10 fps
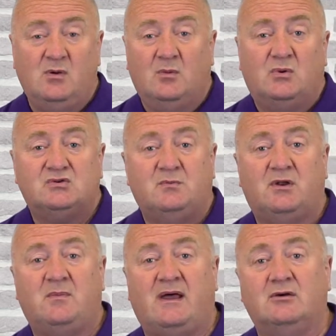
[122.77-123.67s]
we'll put some on
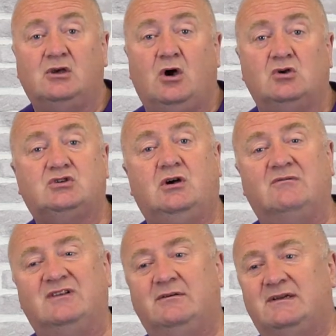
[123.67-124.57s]
about COSH,
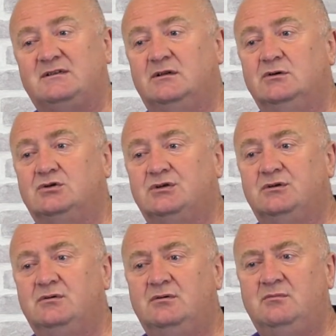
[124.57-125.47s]
conflict
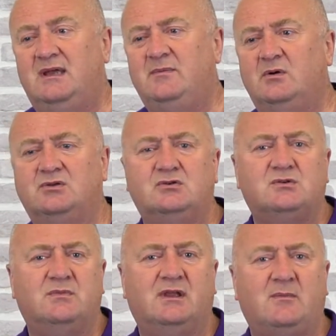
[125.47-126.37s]
resolution. Maybe we'll do
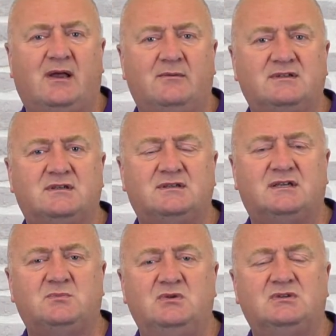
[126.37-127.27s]
something about risk
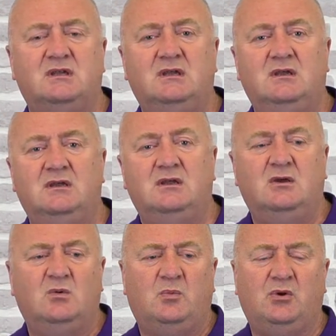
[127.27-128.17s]
assessments.
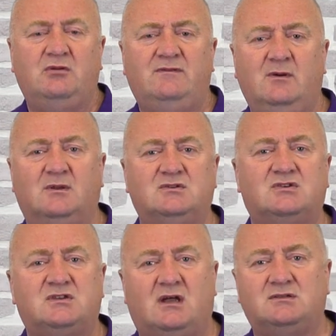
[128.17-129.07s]
We'll put a few on to
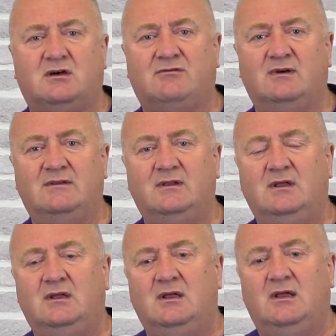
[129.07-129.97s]
start off with,
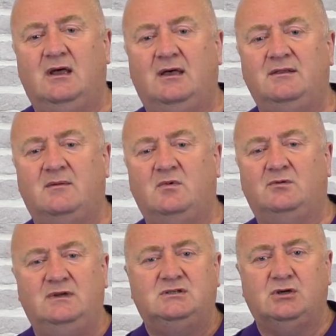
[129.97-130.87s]
and then we'll
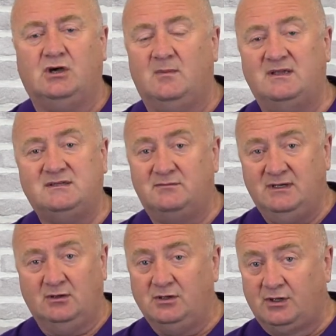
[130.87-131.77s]
read your comments. I
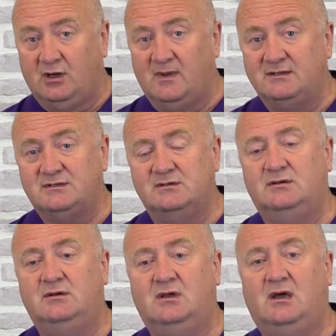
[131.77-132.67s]
read all your comments.
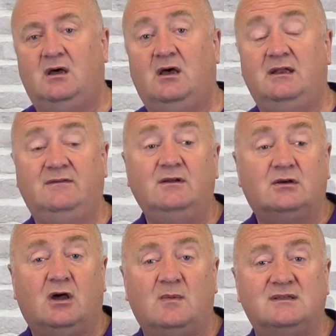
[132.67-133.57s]
And if your
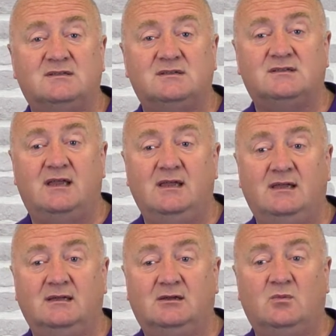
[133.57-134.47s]
comments are
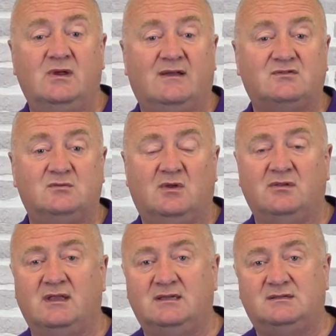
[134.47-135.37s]
saying, could we have some on
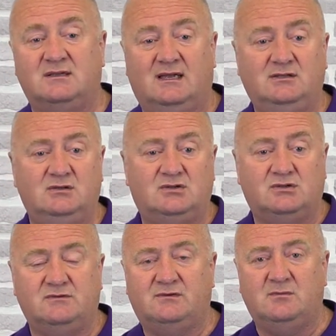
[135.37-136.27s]
this? I do
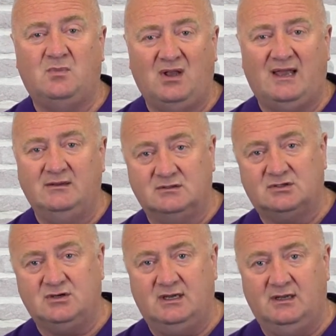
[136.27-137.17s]
sort of compliance
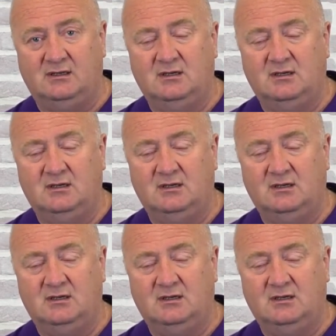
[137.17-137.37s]
training,